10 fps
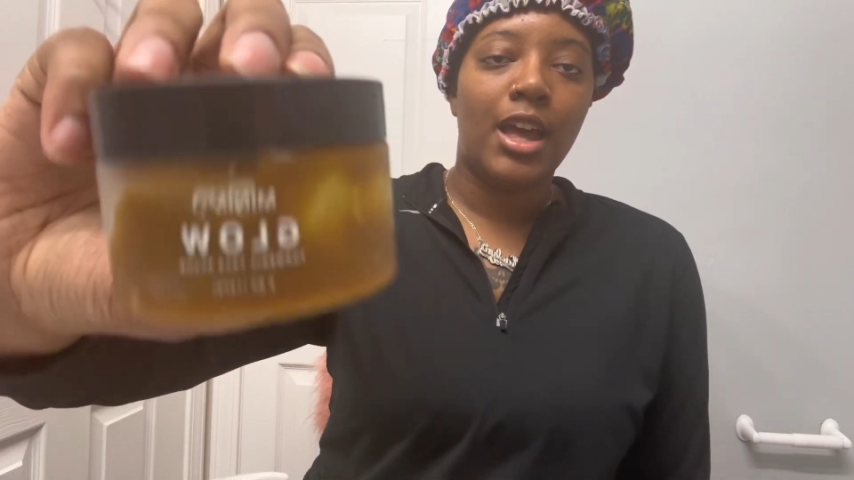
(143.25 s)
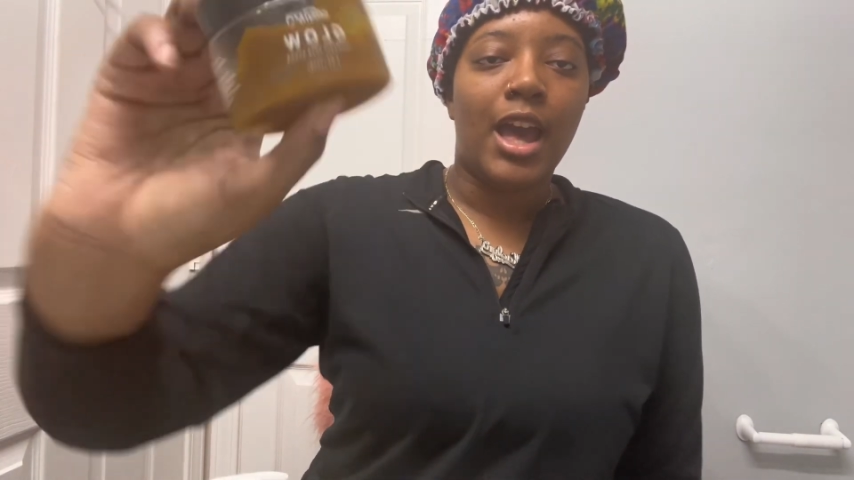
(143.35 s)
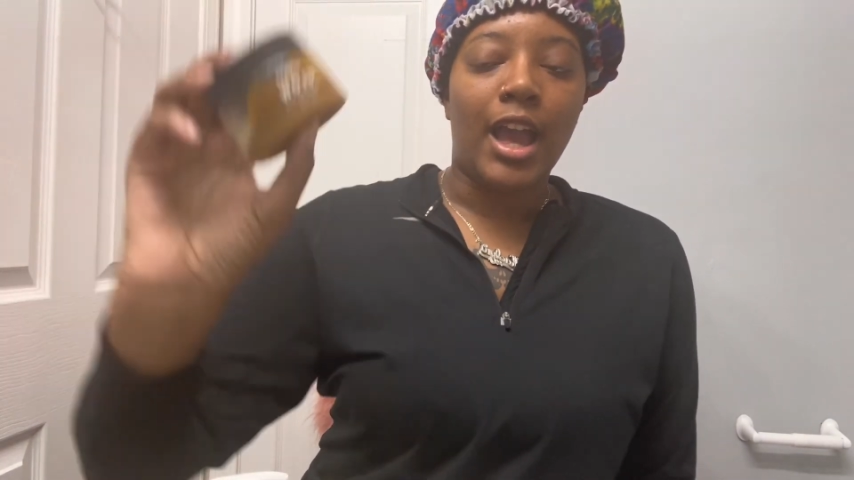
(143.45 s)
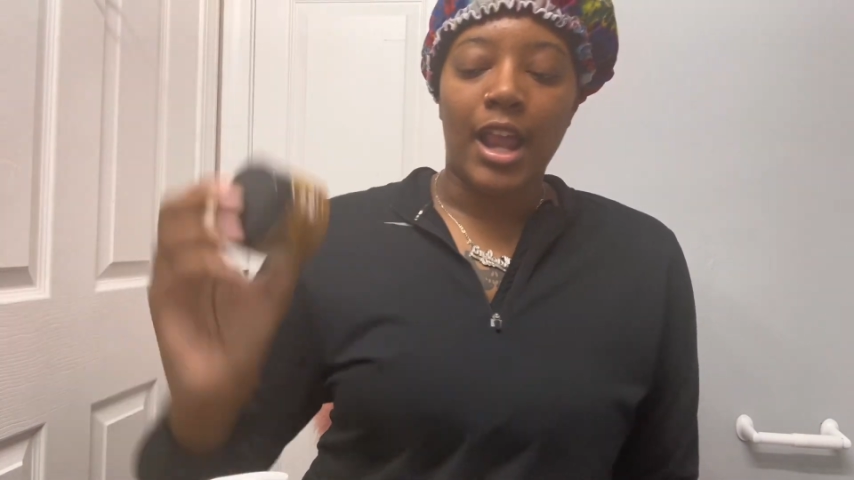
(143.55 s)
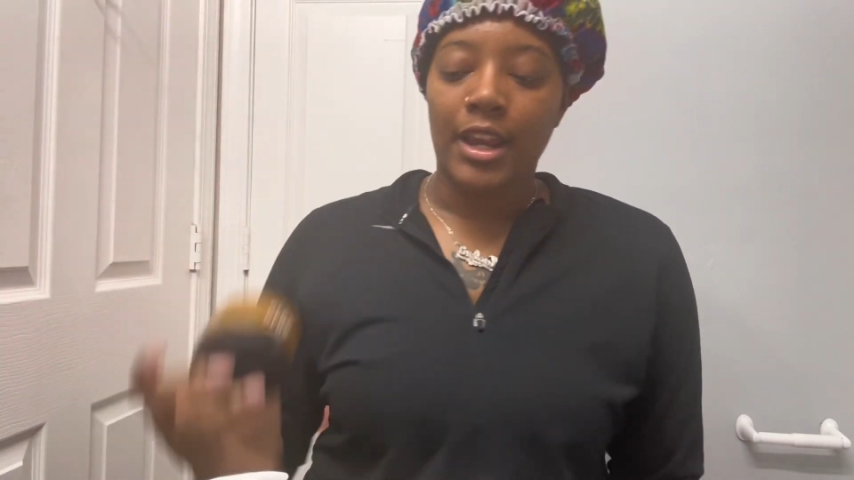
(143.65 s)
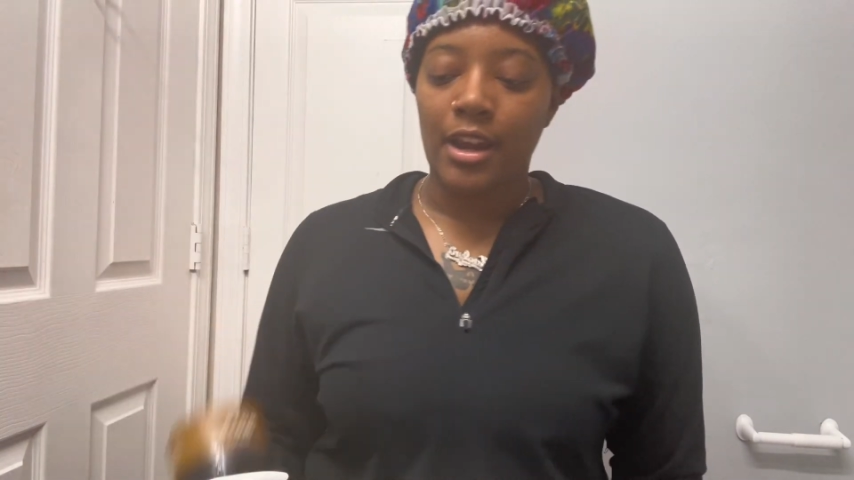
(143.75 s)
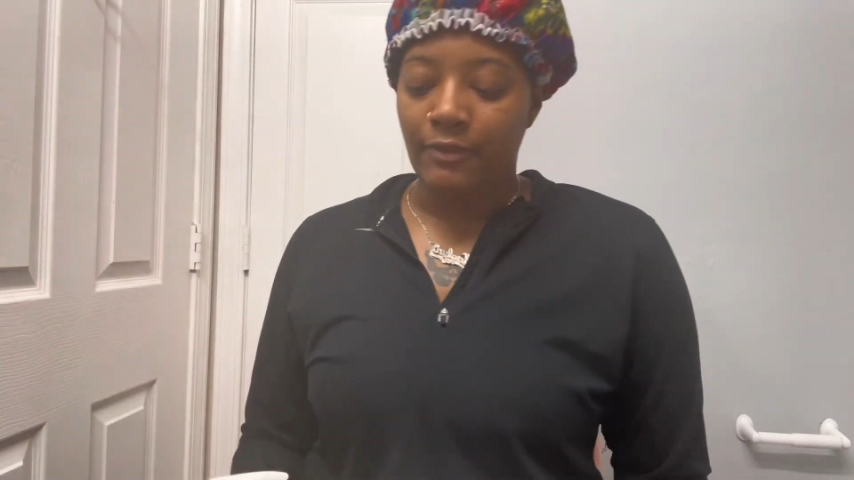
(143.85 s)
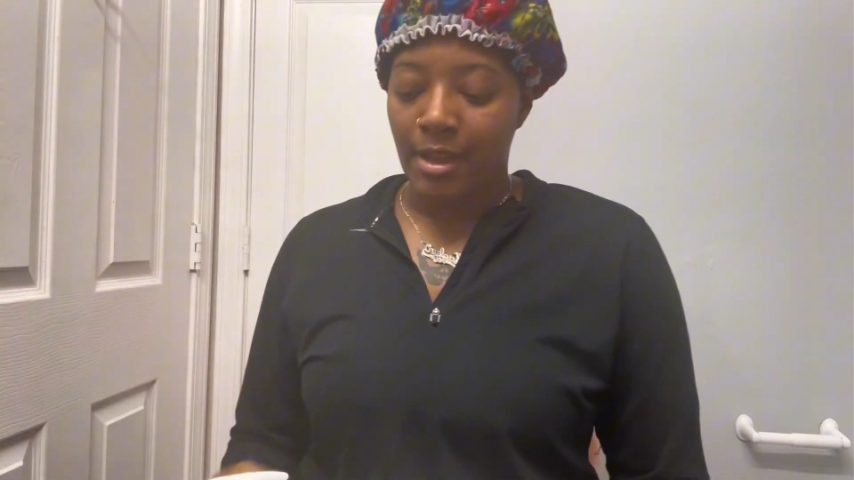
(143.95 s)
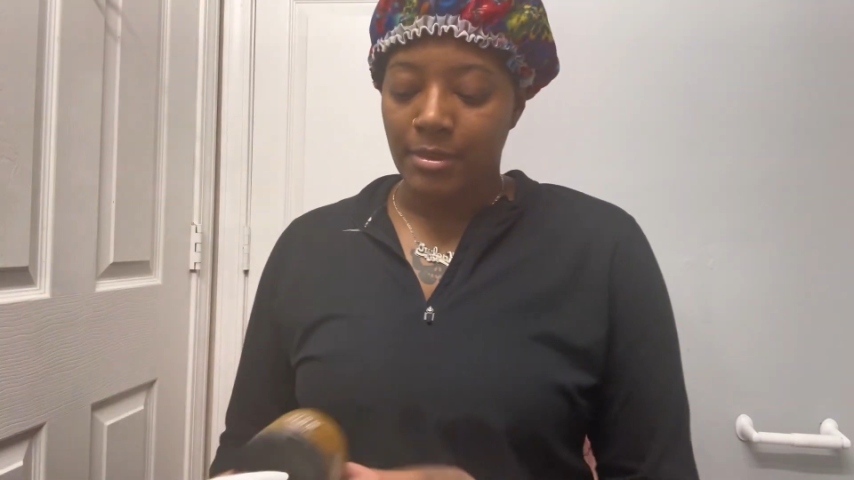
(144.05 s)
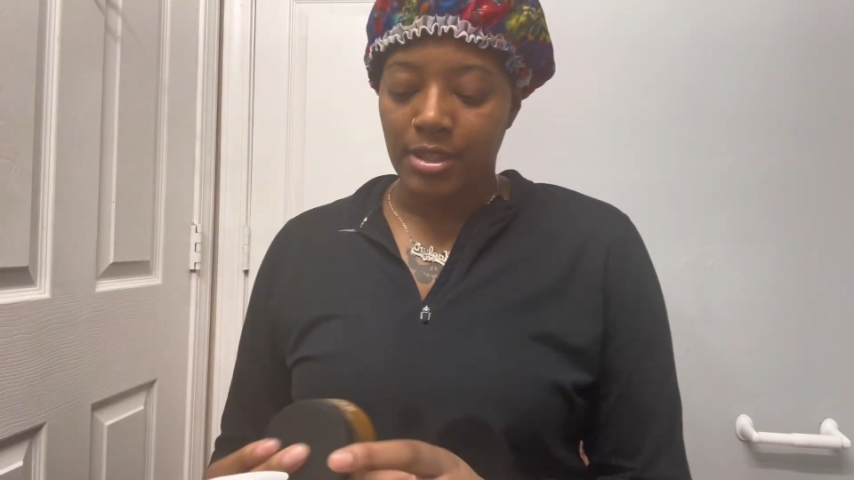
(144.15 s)
I got that
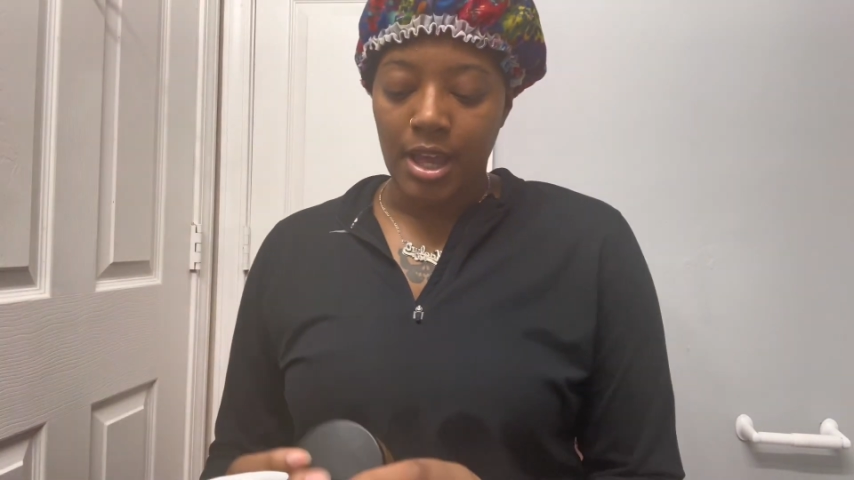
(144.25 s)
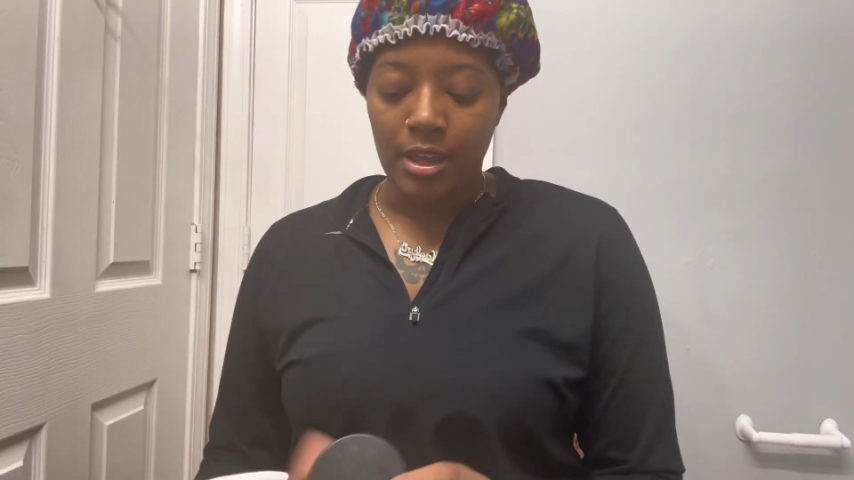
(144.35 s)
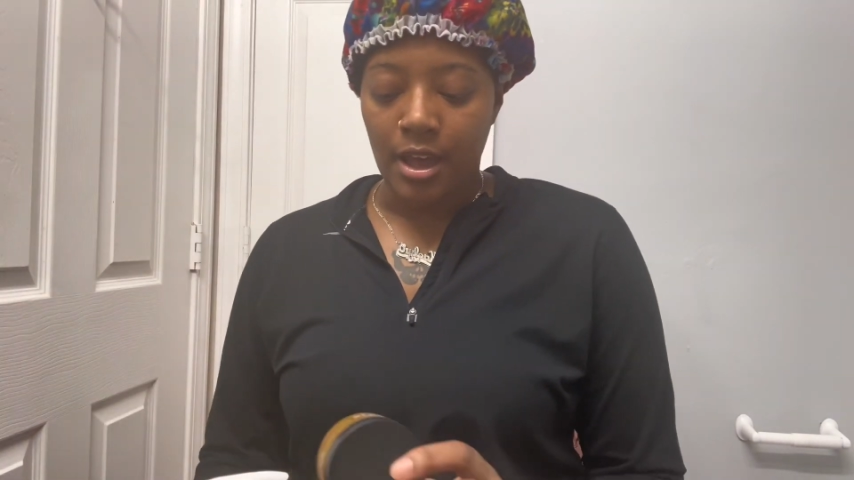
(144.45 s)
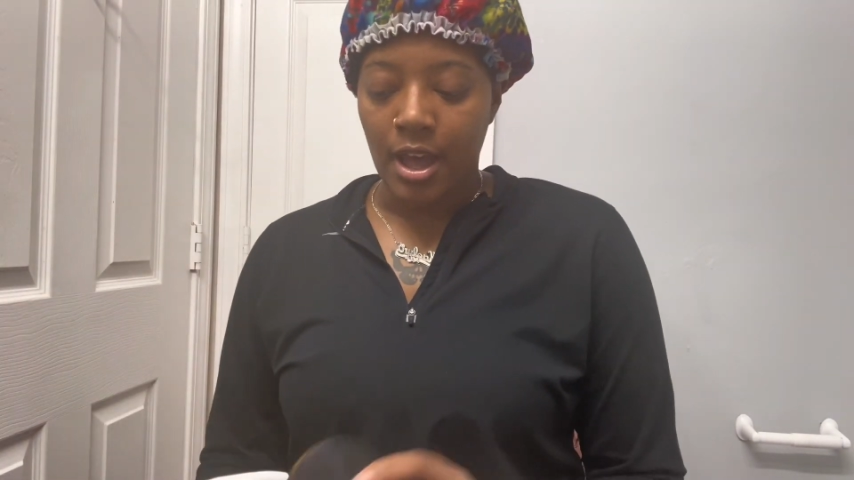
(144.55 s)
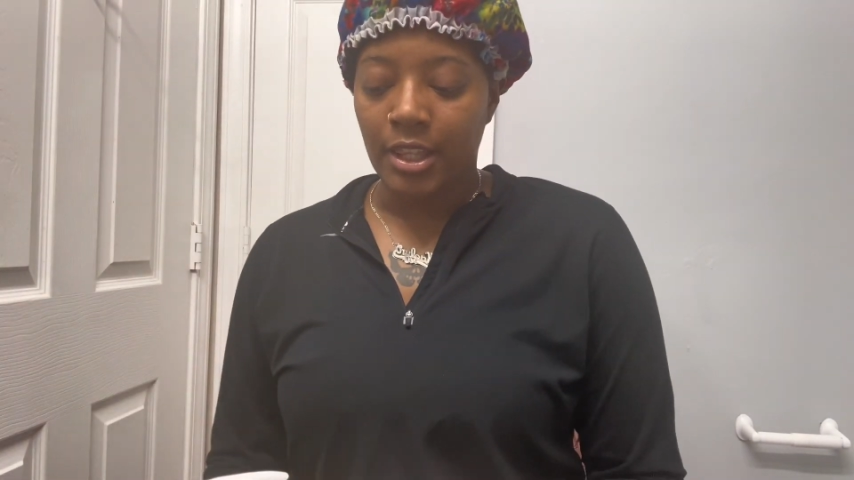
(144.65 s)
off Amazon, y'all.